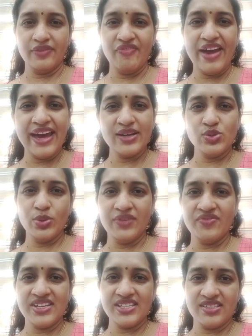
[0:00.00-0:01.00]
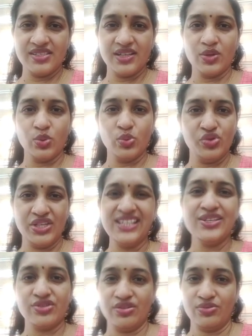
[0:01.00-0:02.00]
where to invest is a crucial
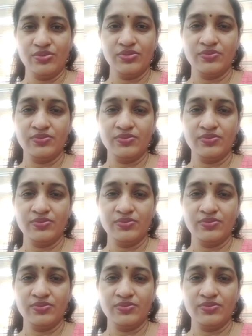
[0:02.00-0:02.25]
issue.